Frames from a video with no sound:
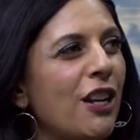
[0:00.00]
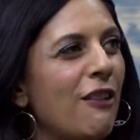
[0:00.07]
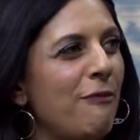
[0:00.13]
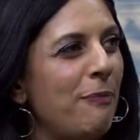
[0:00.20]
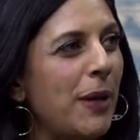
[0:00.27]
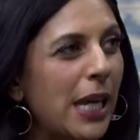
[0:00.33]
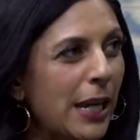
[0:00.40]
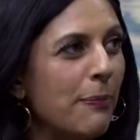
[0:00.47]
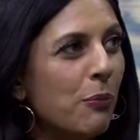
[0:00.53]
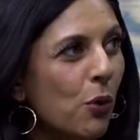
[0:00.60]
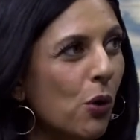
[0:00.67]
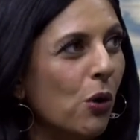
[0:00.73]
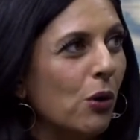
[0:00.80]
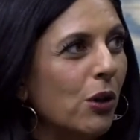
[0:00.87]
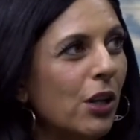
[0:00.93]
of
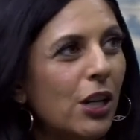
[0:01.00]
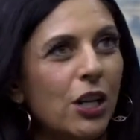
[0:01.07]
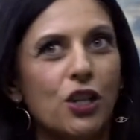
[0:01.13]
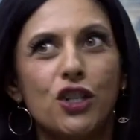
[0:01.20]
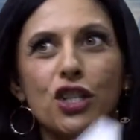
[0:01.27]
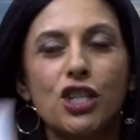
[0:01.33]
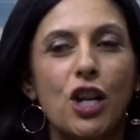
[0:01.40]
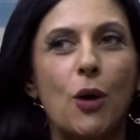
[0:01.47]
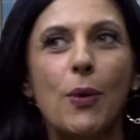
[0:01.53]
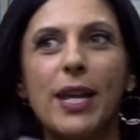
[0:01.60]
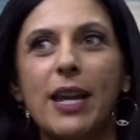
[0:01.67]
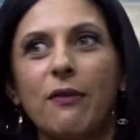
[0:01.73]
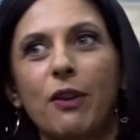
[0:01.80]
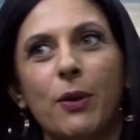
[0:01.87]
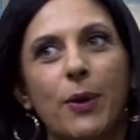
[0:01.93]
people just
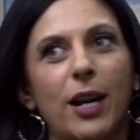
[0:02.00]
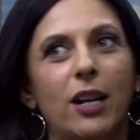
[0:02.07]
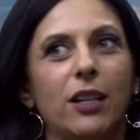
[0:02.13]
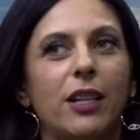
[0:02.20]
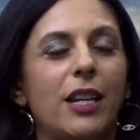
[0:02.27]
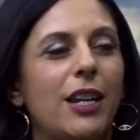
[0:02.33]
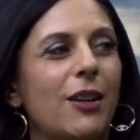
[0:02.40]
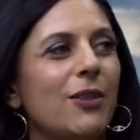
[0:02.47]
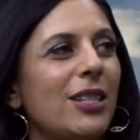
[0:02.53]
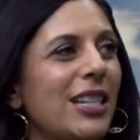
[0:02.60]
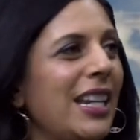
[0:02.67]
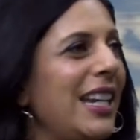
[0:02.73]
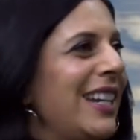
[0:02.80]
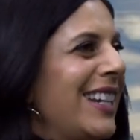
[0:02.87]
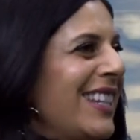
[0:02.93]
going everywhere,
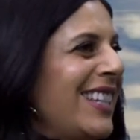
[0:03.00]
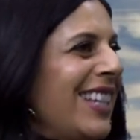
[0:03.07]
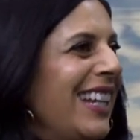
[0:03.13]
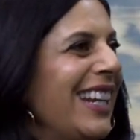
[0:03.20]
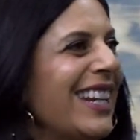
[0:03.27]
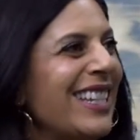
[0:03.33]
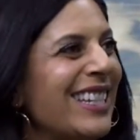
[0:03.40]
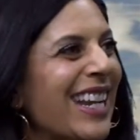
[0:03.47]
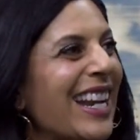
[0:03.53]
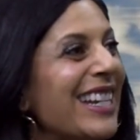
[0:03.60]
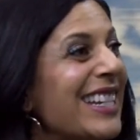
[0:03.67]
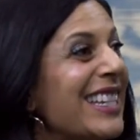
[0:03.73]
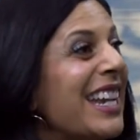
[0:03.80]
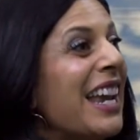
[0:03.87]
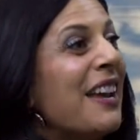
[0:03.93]
city to city, state
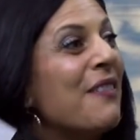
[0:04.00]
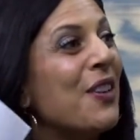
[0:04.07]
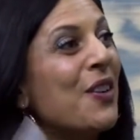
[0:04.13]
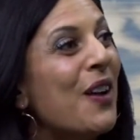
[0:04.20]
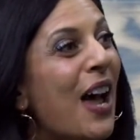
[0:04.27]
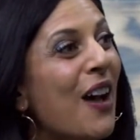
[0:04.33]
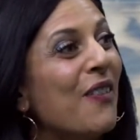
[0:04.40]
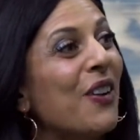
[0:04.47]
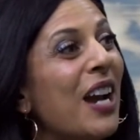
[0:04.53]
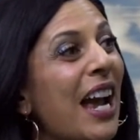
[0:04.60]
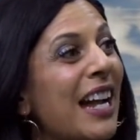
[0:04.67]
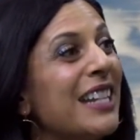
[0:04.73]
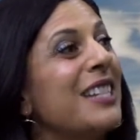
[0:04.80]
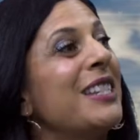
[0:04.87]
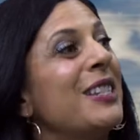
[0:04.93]
to state. Have you ever
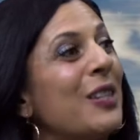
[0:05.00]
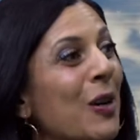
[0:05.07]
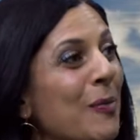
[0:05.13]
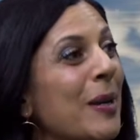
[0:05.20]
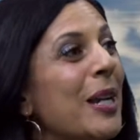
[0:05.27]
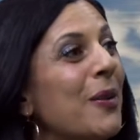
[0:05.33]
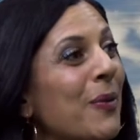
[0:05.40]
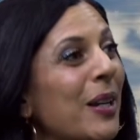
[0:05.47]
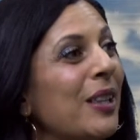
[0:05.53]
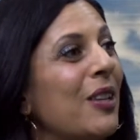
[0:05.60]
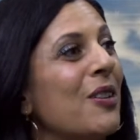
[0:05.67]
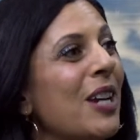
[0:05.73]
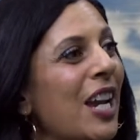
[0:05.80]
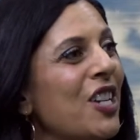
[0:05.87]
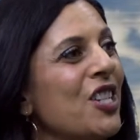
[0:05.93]
had so many
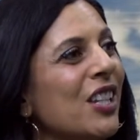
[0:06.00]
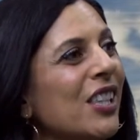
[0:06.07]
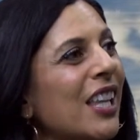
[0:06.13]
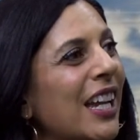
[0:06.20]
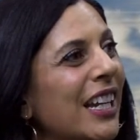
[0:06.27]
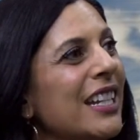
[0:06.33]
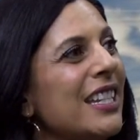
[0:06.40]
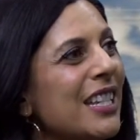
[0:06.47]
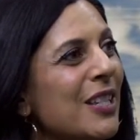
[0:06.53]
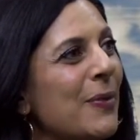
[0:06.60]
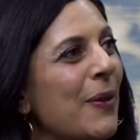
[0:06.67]
relocation clients as